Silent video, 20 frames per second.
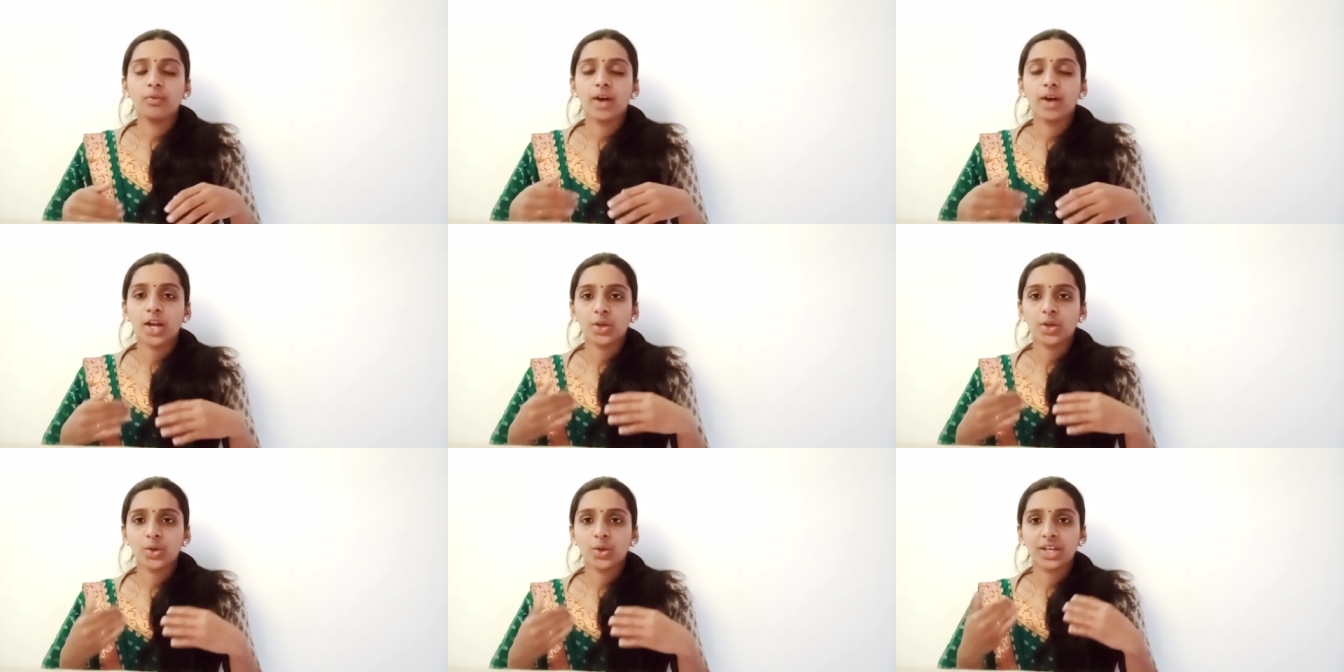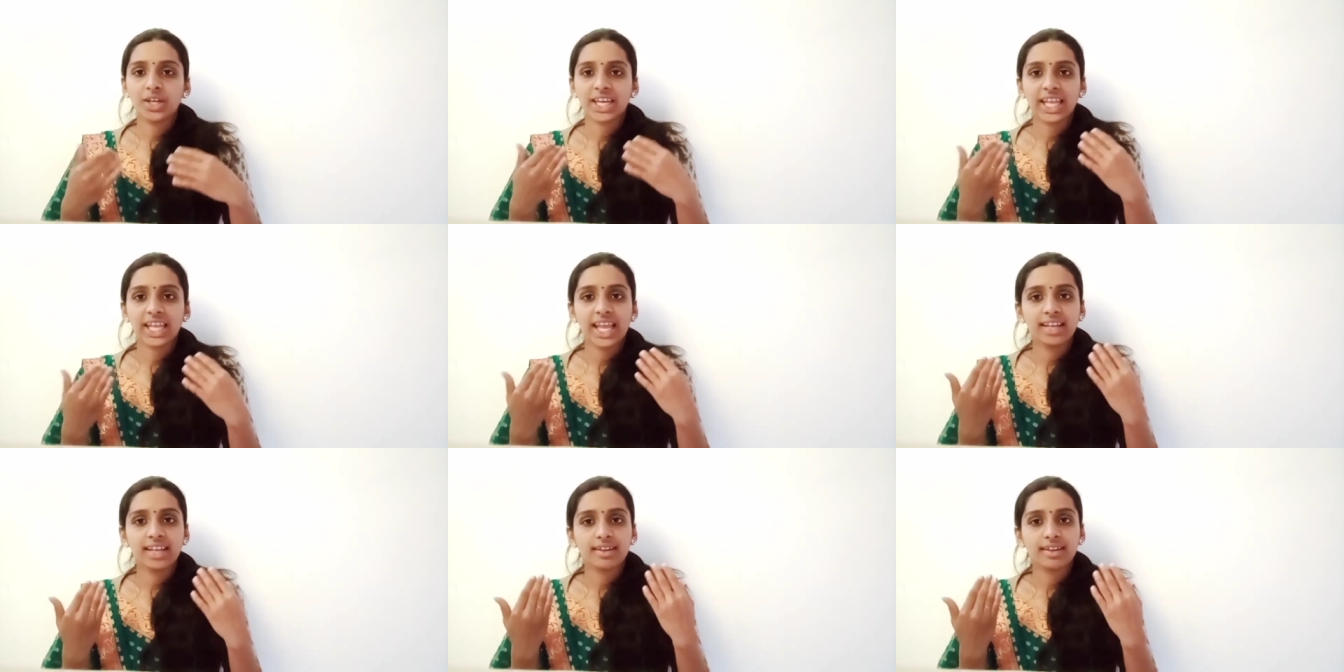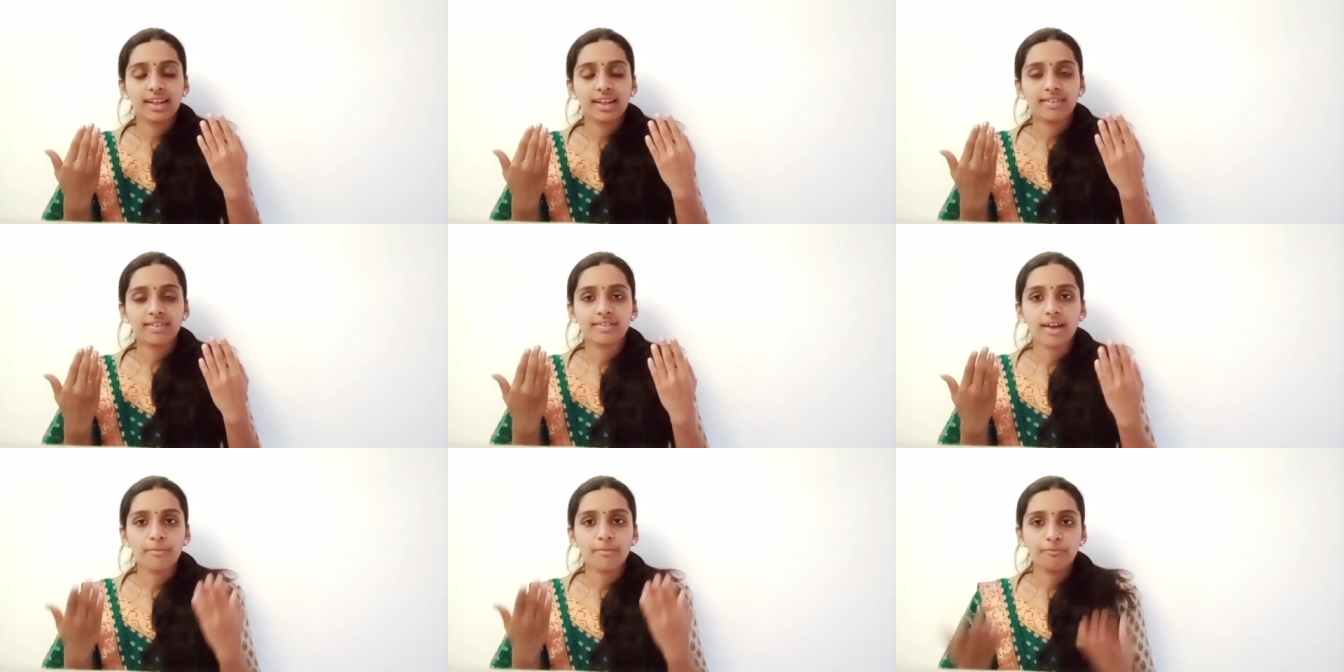want to create
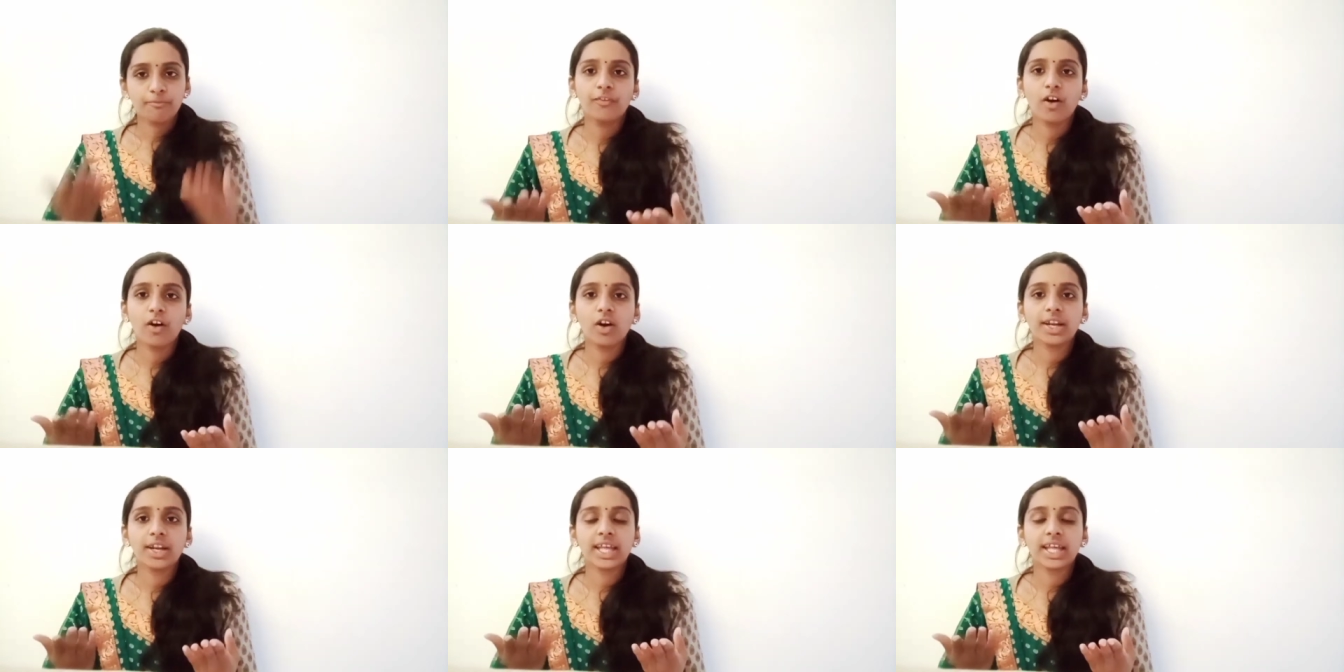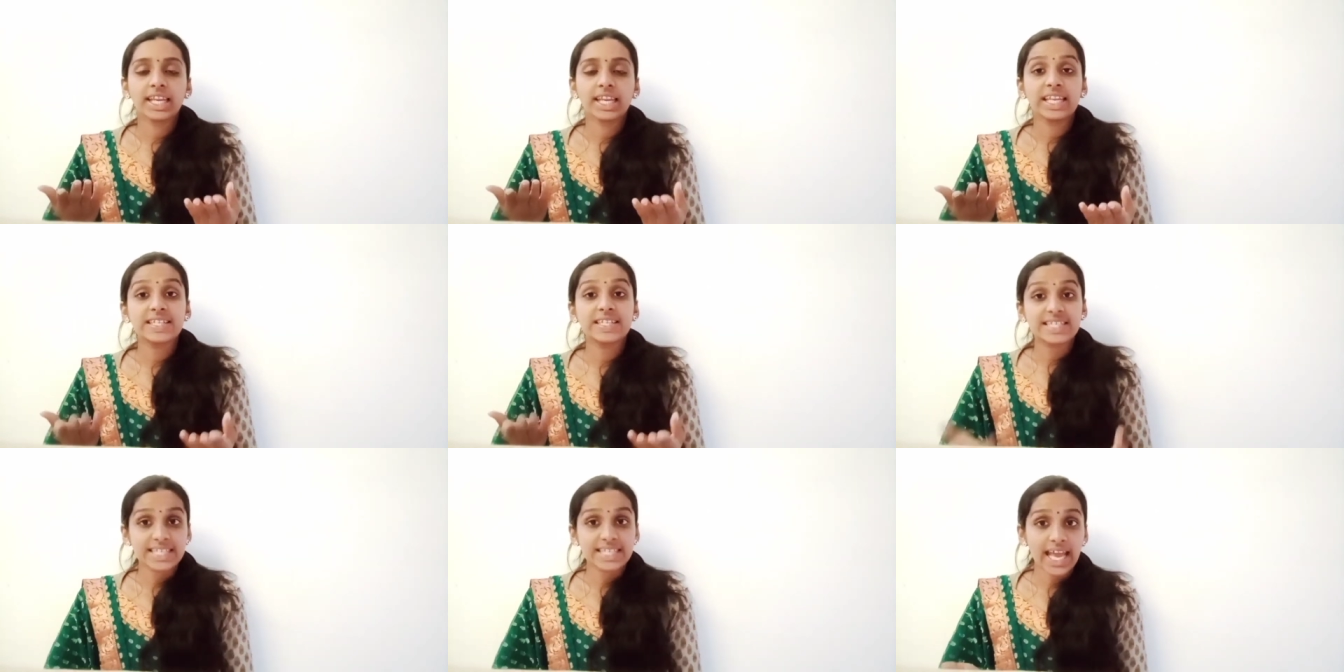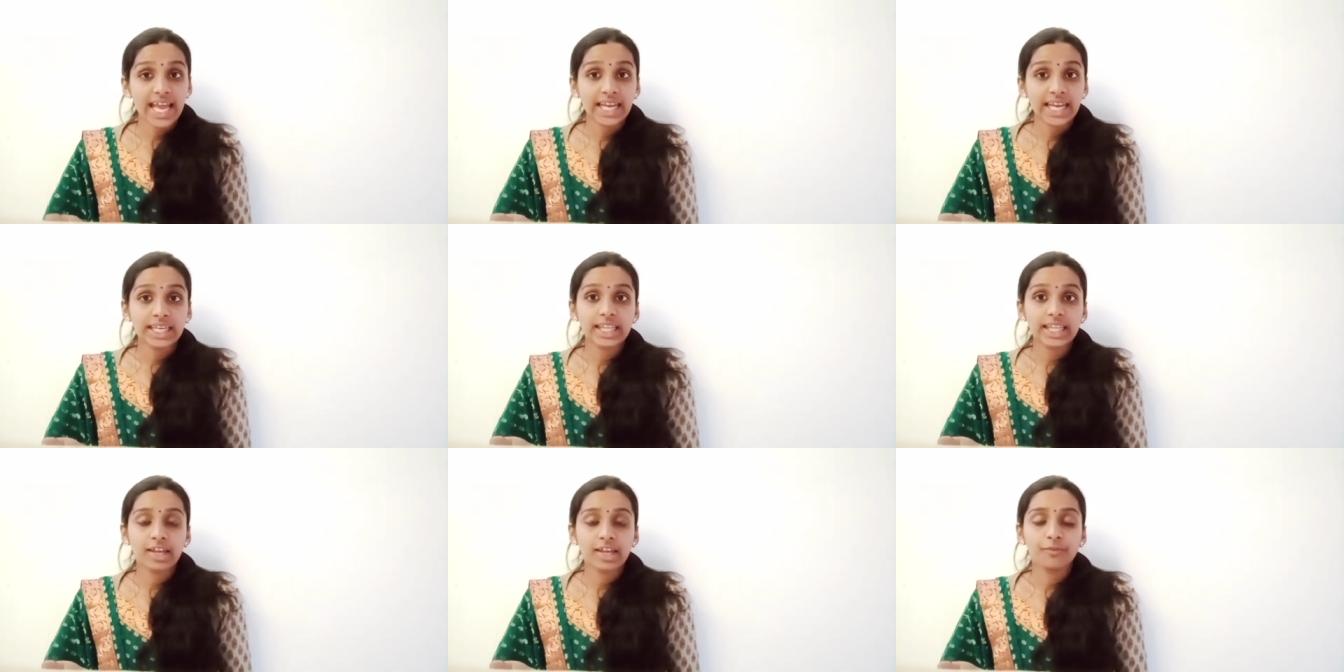a subfolder
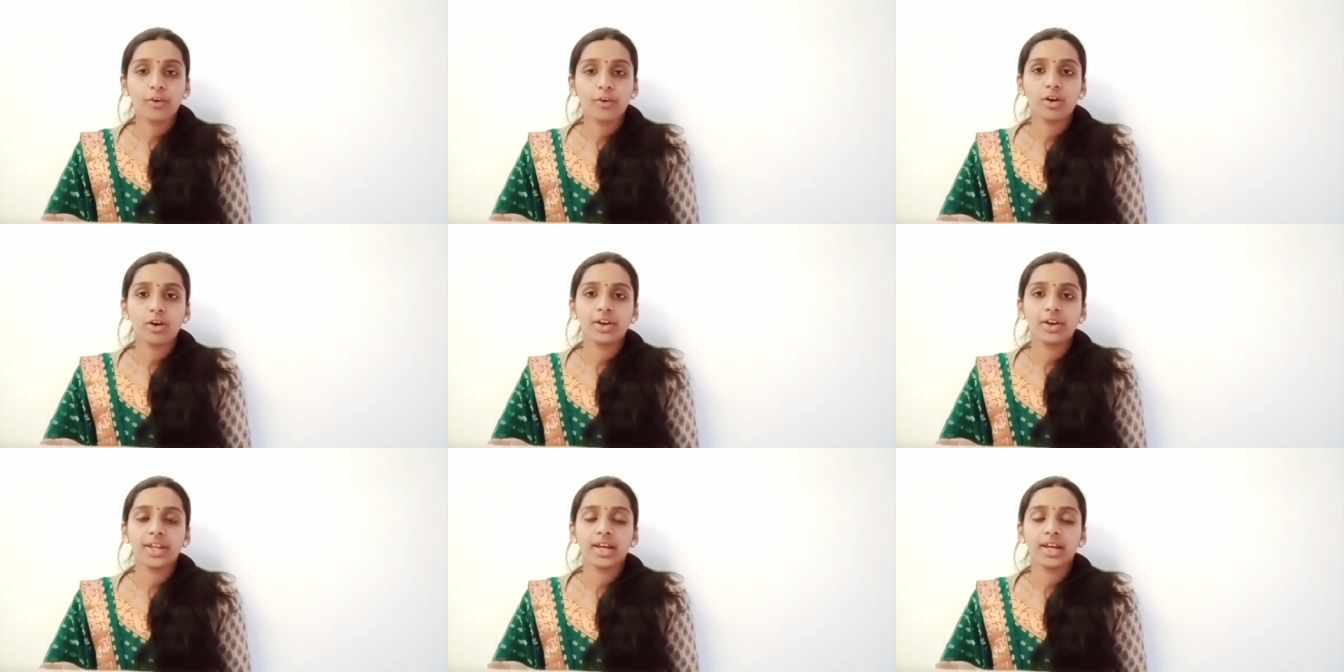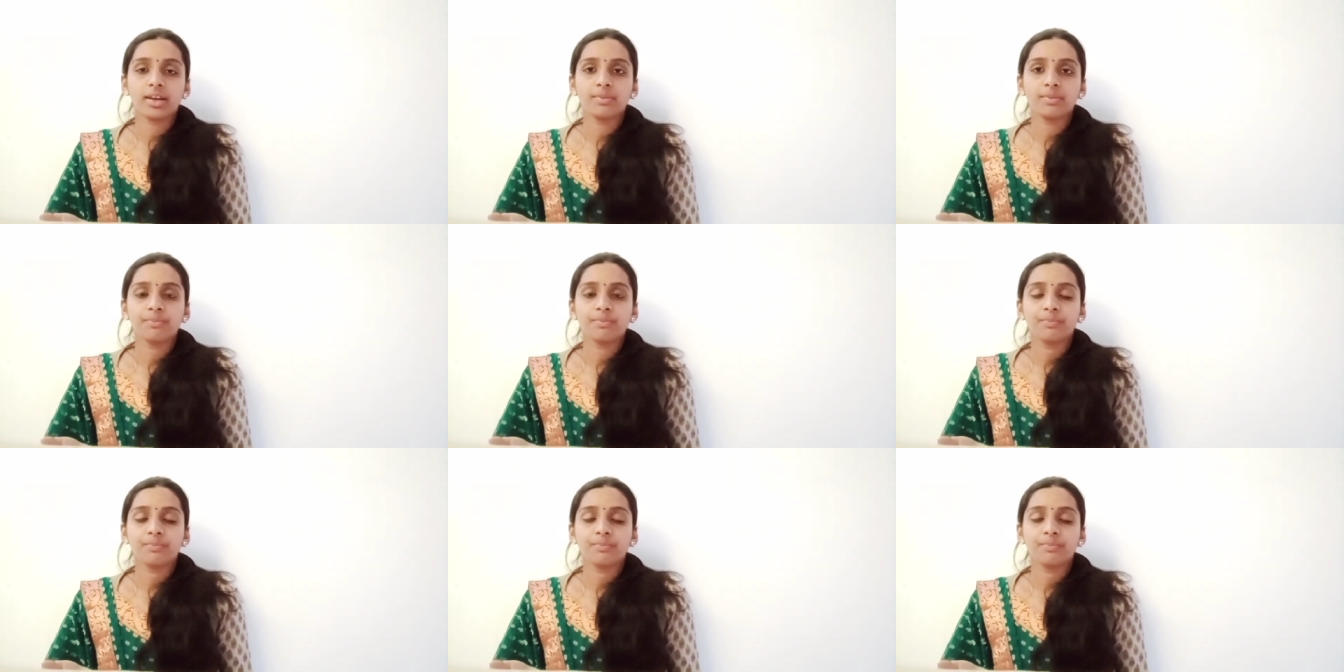inside the folder?